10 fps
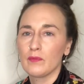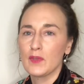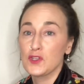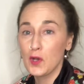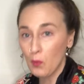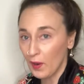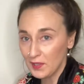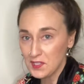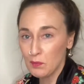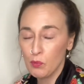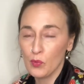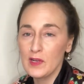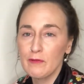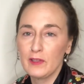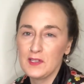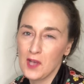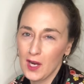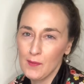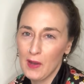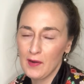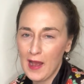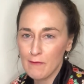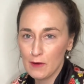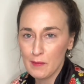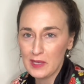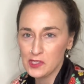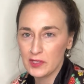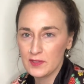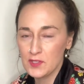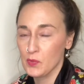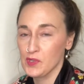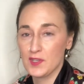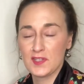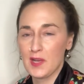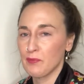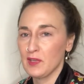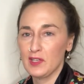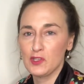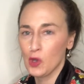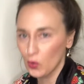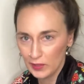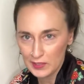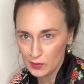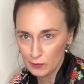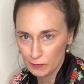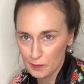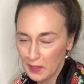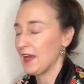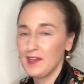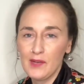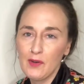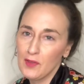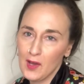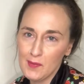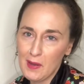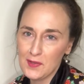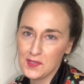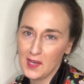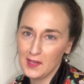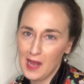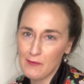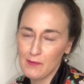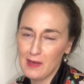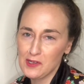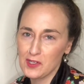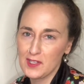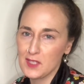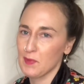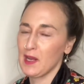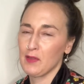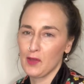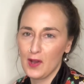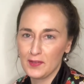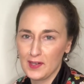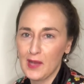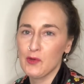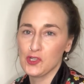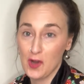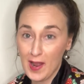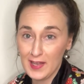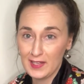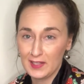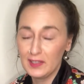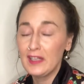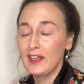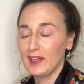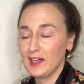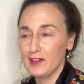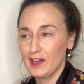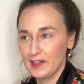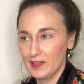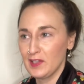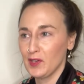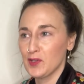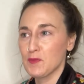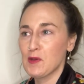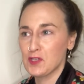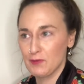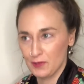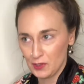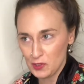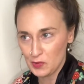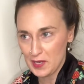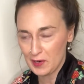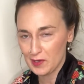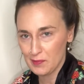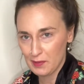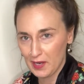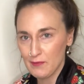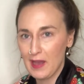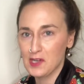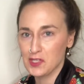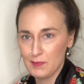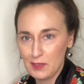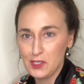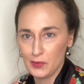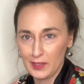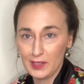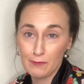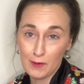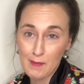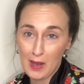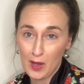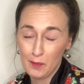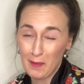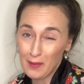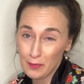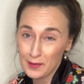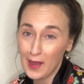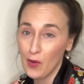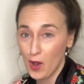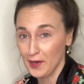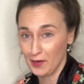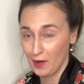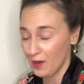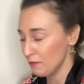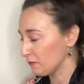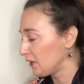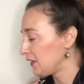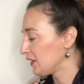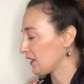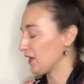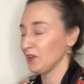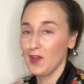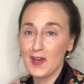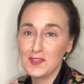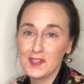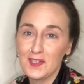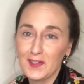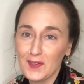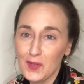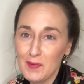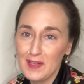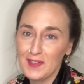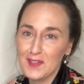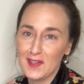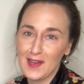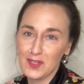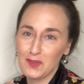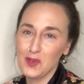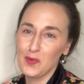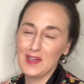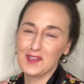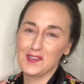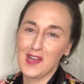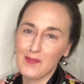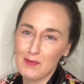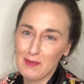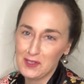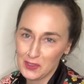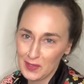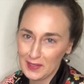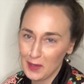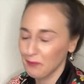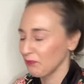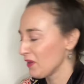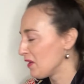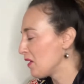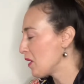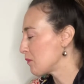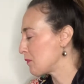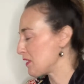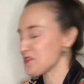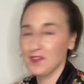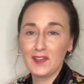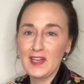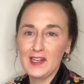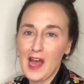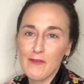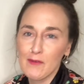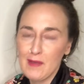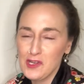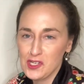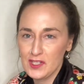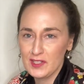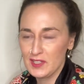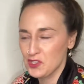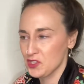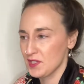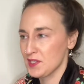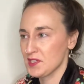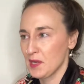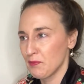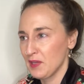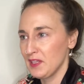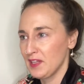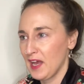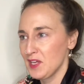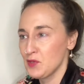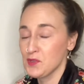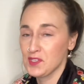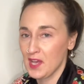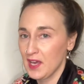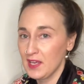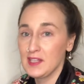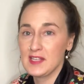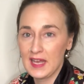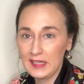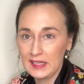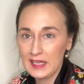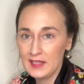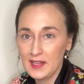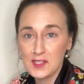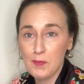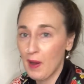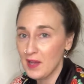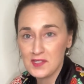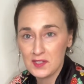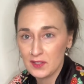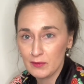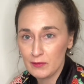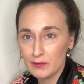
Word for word: So I wanted to briefly talk about affirmations, which is something totally new for me. I never thought about saying affirmations, but I thought that I would try it. And I, you know, especially for the new year, but I've actually been doing it for about a month now, on and off. Kind of lost it a little bit this last few weeks and haven't been doing them. But basically, an affirmation is just something that you say daily that's positive.